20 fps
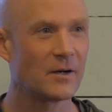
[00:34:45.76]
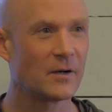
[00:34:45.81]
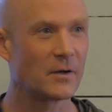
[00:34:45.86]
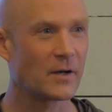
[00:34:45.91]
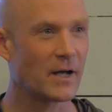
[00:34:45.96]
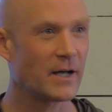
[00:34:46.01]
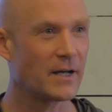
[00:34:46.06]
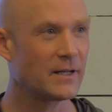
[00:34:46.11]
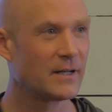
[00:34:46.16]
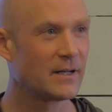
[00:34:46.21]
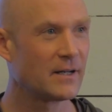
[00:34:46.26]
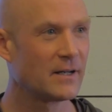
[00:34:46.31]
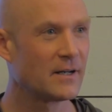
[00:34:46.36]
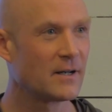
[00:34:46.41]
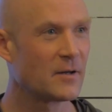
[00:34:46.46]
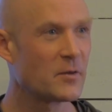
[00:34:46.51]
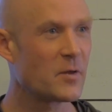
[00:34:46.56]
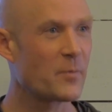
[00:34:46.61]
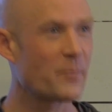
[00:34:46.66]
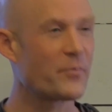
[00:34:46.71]
Okay?
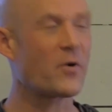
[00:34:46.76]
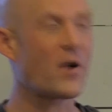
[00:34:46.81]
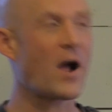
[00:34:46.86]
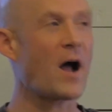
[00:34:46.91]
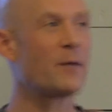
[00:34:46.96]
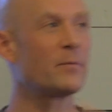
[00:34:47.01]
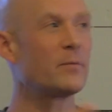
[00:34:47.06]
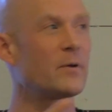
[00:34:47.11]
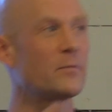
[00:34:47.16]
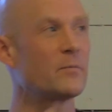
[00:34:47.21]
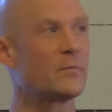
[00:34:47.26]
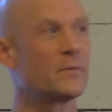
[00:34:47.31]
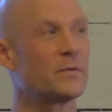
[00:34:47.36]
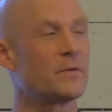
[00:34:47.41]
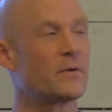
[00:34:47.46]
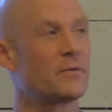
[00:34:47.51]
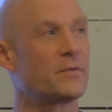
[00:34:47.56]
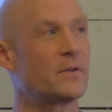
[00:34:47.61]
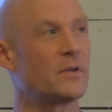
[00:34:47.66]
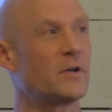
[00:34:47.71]
The
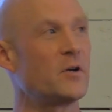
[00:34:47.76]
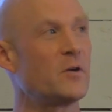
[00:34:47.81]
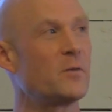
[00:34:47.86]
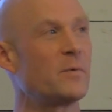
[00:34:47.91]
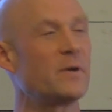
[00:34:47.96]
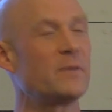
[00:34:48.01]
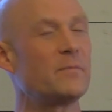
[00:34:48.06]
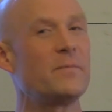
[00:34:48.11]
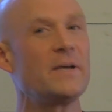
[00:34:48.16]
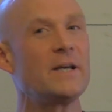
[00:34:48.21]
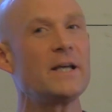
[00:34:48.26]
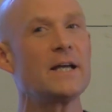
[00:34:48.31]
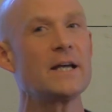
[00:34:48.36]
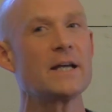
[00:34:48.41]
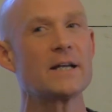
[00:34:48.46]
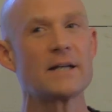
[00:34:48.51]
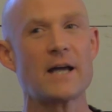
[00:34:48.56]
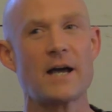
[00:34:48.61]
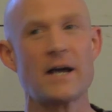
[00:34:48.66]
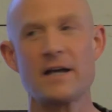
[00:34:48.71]
problem of the human
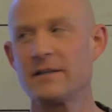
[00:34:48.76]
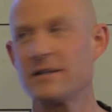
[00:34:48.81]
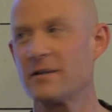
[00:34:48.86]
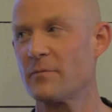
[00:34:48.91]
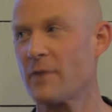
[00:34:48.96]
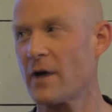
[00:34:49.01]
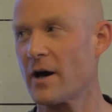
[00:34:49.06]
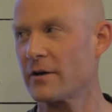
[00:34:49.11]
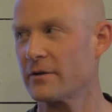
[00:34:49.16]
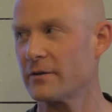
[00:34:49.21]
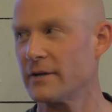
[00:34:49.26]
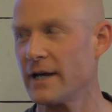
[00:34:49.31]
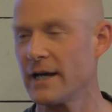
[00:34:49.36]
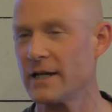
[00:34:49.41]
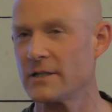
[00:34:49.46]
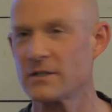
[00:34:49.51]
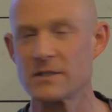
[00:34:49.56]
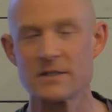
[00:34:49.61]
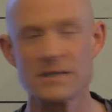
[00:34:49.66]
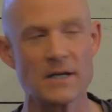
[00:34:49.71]
being now in the modern
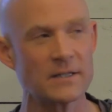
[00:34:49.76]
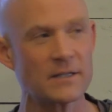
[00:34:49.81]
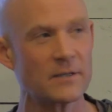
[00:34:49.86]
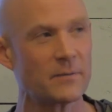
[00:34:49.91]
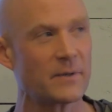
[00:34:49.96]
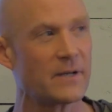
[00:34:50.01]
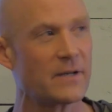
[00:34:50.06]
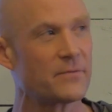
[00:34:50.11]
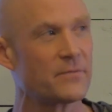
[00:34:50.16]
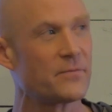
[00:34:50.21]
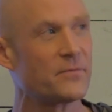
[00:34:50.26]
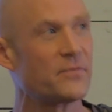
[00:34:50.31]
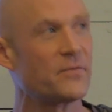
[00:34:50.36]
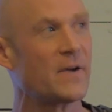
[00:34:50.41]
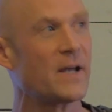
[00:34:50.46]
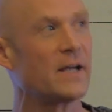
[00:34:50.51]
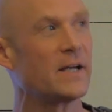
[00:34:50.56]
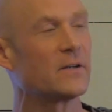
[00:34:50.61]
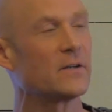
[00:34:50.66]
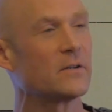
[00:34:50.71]
age is not that we have
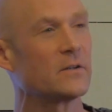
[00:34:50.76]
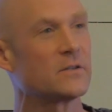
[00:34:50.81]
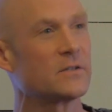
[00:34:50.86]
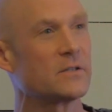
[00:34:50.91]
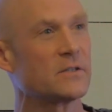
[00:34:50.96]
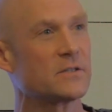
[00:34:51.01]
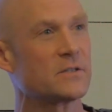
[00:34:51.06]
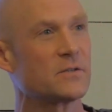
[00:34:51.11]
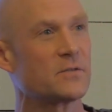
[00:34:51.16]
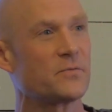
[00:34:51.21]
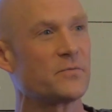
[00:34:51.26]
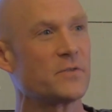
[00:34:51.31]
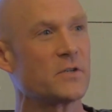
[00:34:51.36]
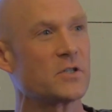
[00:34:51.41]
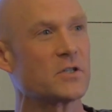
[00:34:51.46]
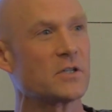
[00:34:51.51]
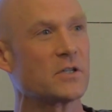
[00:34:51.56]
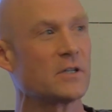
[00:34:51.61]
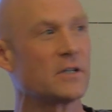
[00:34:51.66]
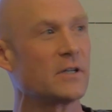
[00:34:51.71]
failed to
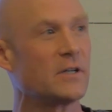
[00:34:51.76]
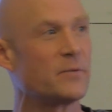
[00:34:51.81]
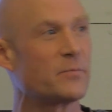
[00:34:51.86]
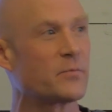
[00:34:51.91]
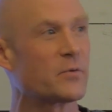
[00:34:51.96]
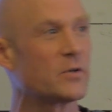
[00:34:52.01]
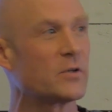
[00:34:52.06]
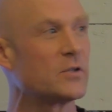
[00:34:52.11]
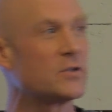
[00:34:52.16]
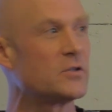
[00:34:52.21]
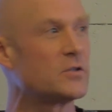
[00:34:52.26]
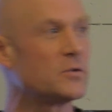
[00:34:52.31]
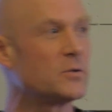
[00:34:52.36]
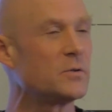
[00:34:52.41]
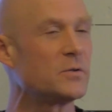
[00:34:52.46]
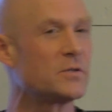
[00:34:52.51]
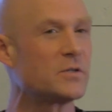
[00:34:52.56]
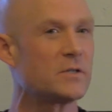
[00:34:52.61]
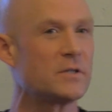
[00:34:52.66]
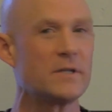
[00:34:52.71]
sufficiently
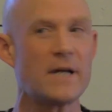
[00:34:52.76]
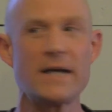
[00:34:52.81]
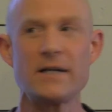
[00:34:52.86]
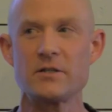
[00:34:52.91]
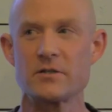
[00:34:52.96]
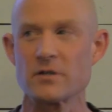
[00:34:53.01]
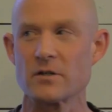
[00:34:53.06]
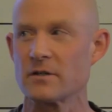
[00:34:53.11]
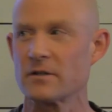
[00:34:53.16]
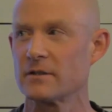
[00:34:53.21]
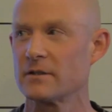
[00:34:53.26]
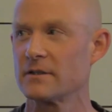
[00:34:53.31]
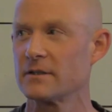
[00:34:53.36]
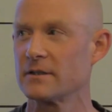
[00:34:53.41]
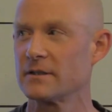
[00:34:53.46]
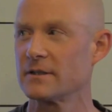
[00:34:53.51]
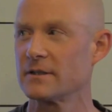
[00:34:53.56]
produce nature.